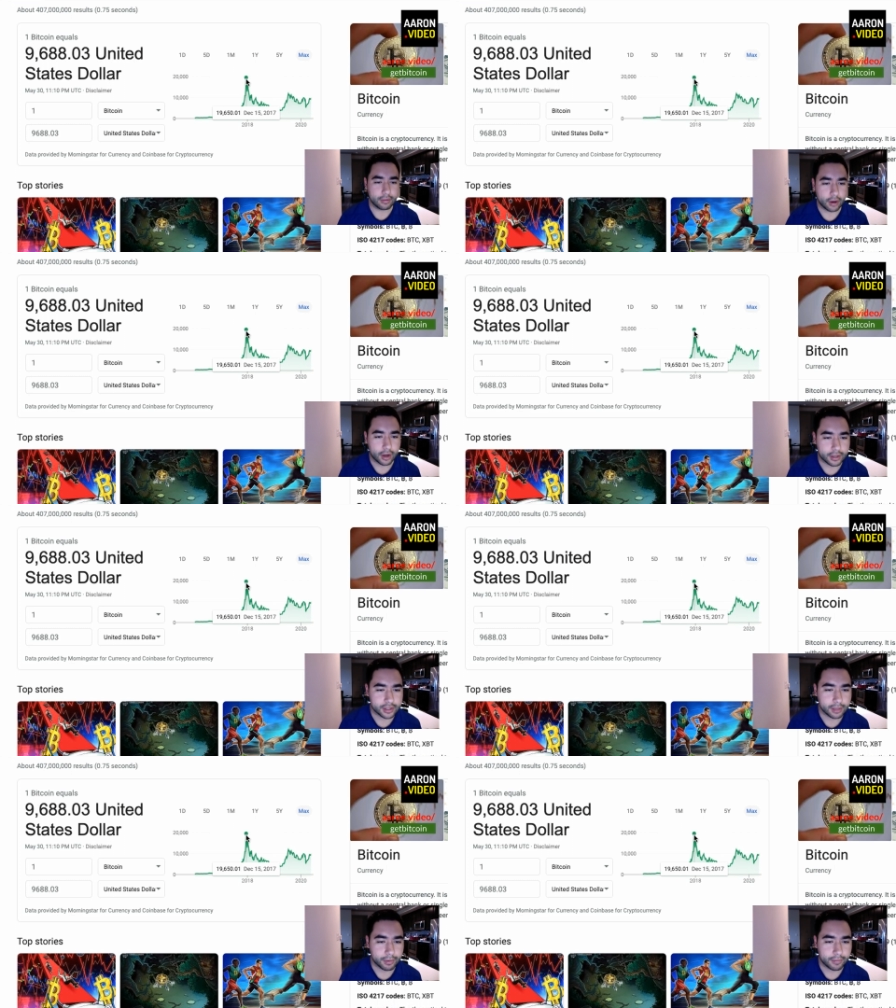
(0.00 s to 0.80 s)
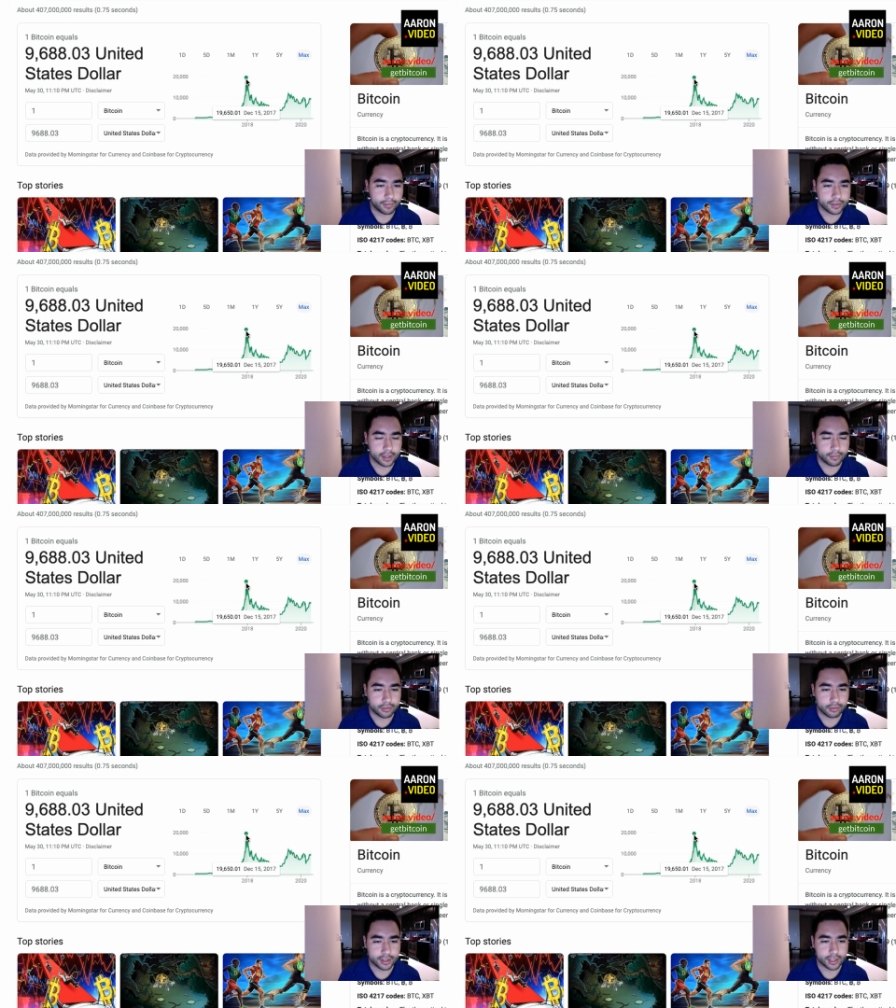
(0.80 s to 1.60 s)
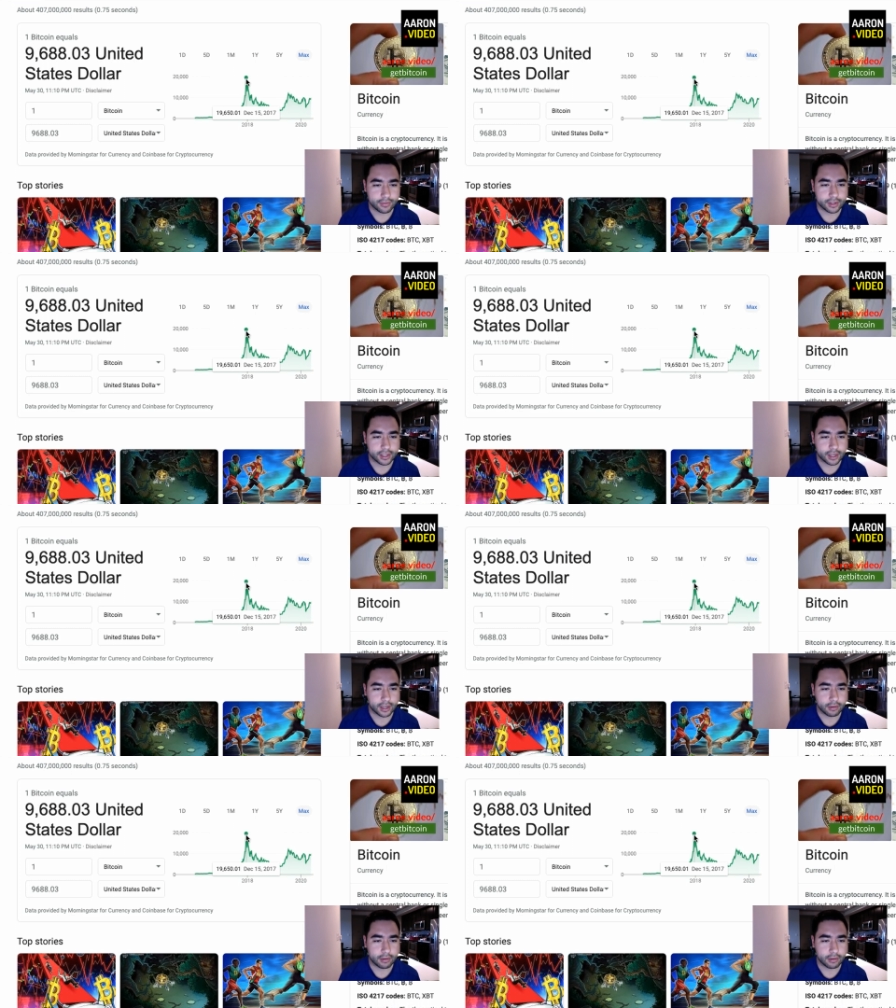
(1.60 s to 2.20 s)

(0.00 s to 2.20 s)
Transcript: on December 15th, 2017,